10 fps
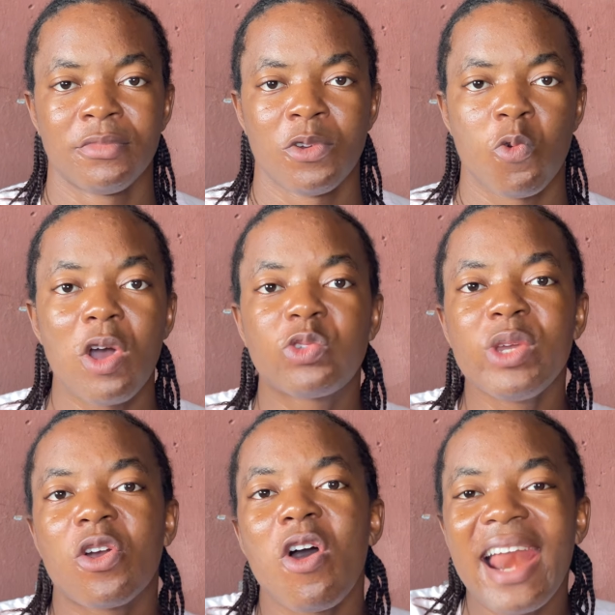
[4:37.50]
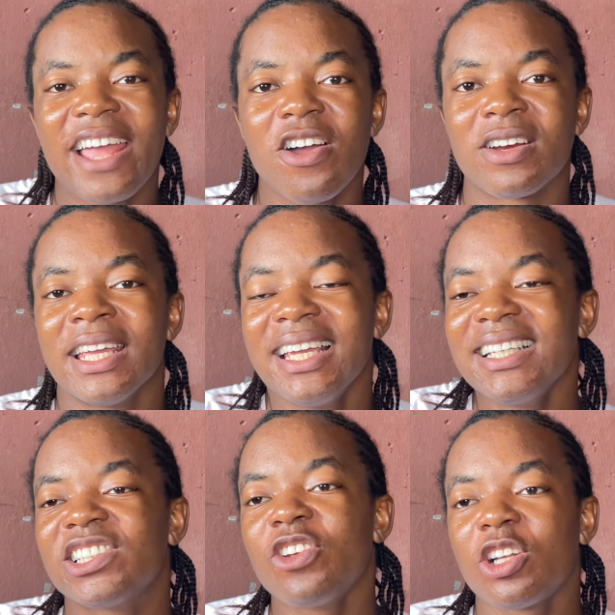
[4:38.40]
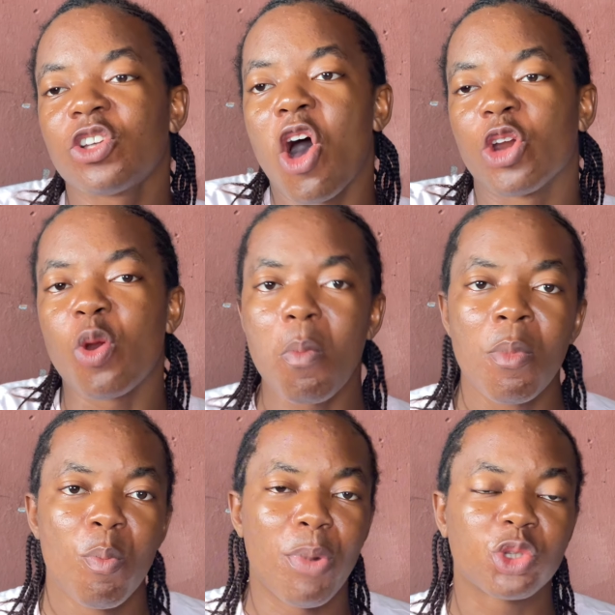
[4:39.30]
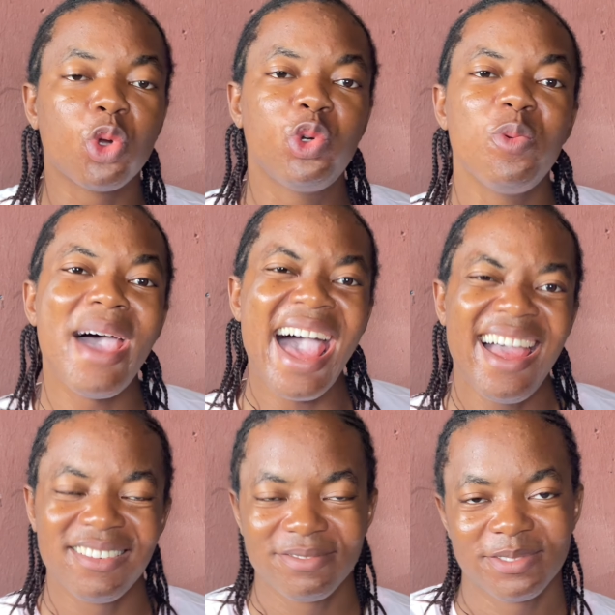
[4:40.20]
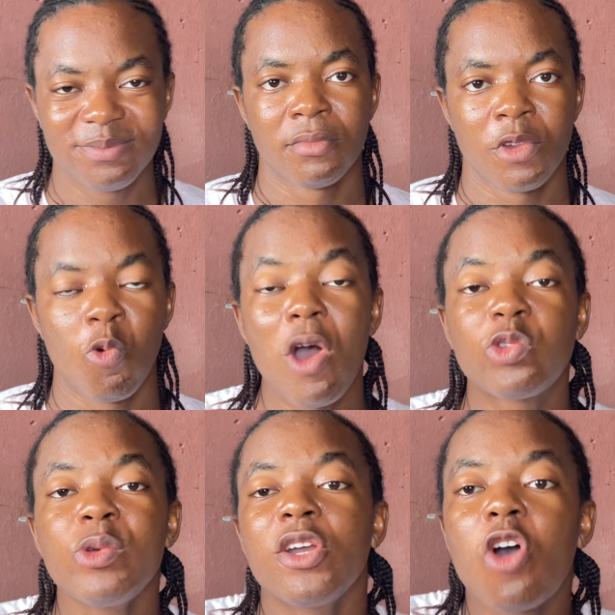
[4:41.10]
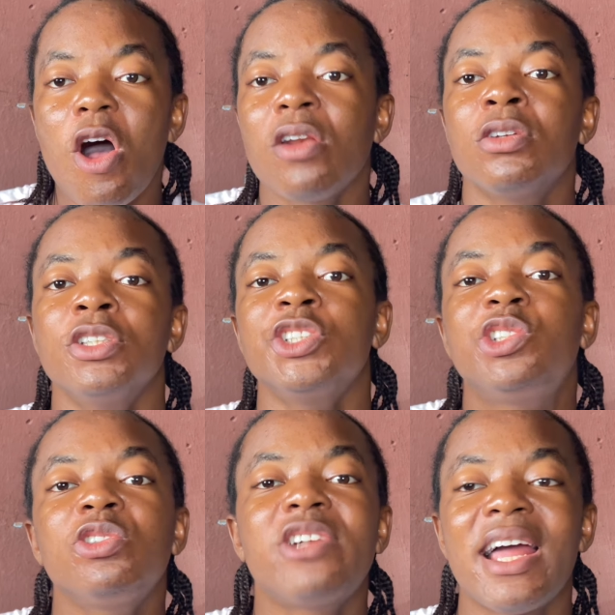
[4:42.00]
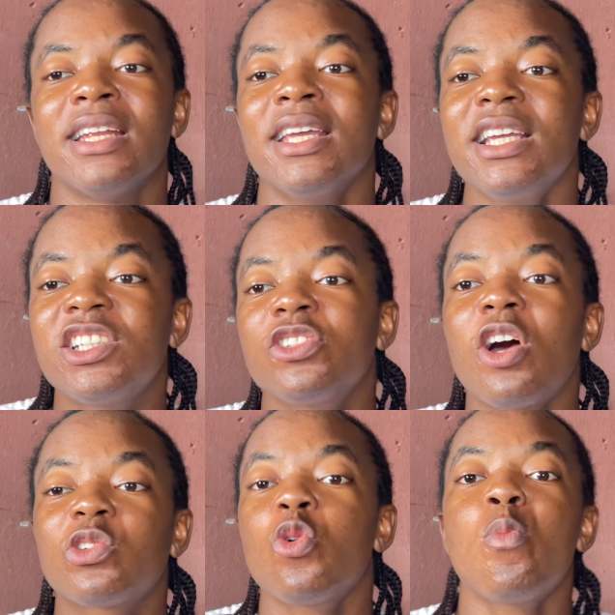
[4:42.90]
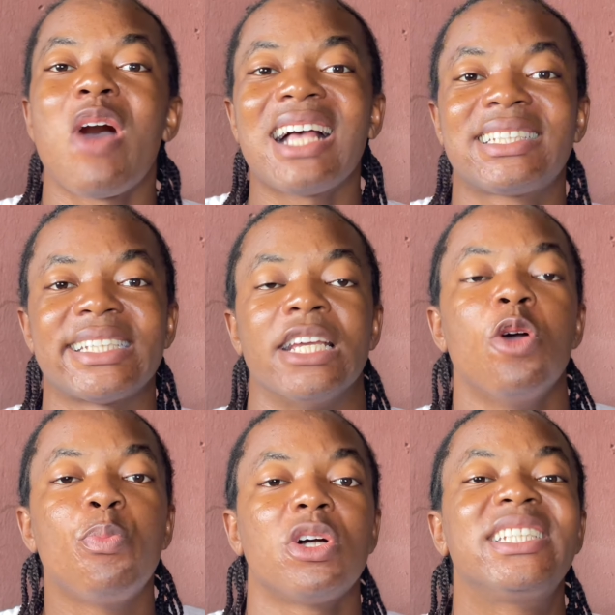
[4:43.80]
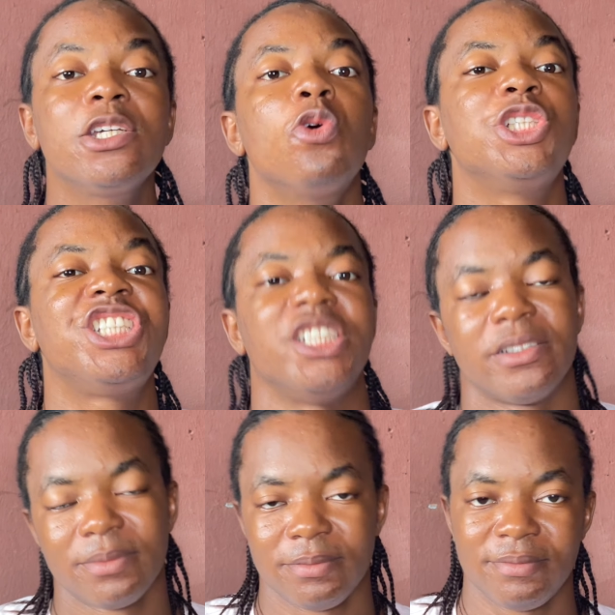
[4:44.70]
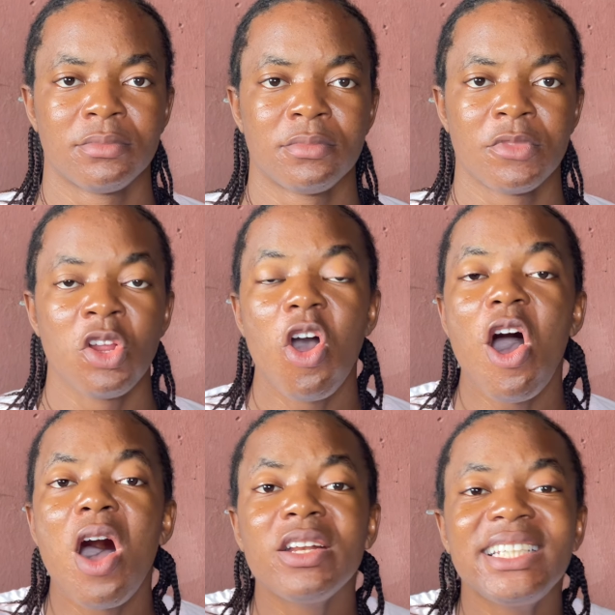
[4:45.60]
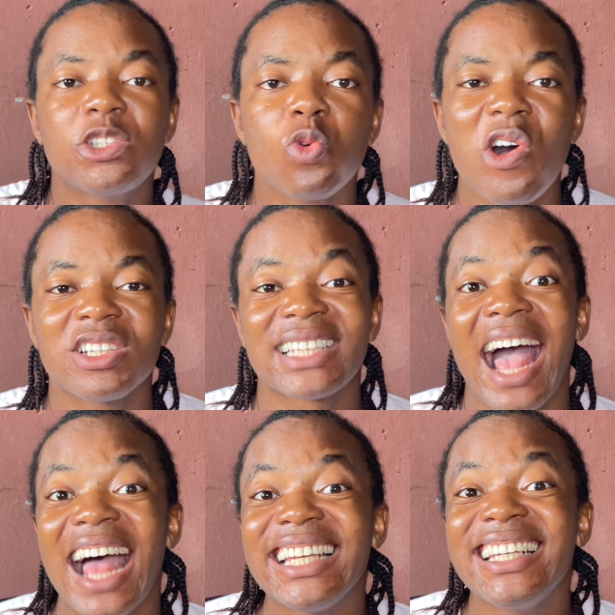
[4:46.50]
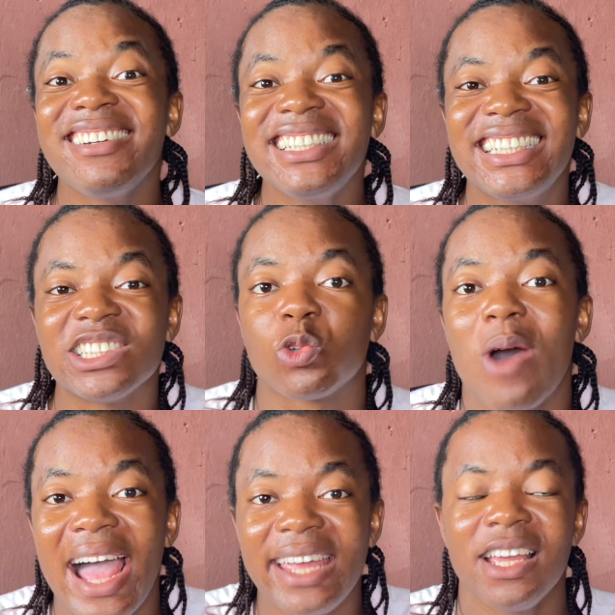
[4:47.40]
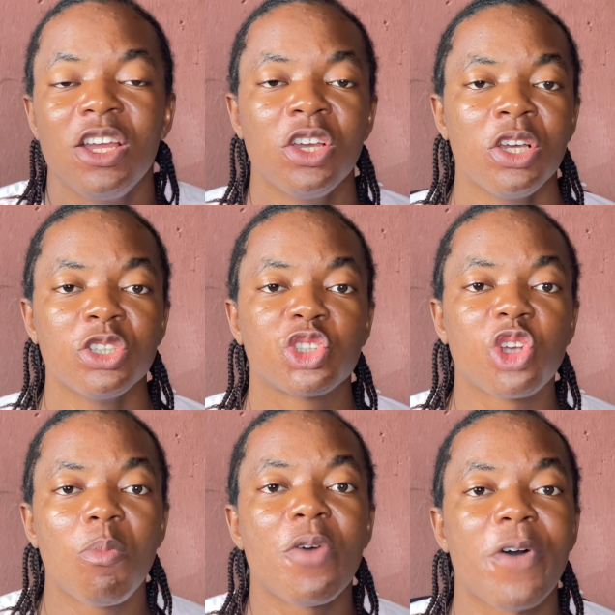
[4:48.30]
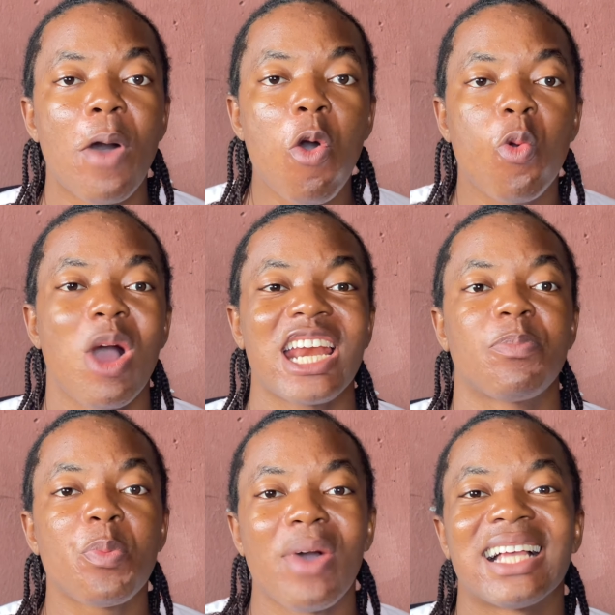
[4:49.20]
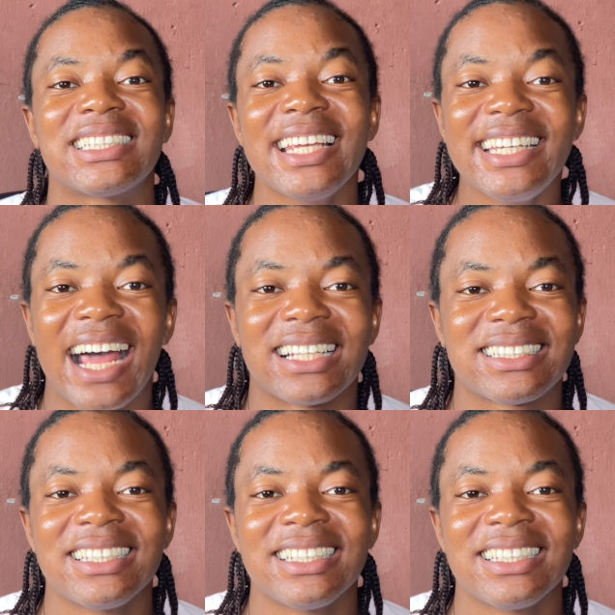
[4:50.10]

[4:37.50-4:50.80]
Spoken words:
What we call lion is not Odom, but Odume. What we call children is not Omuaze, but Igoshi. All these words are the reasons why some of our Ukwuani people are saying that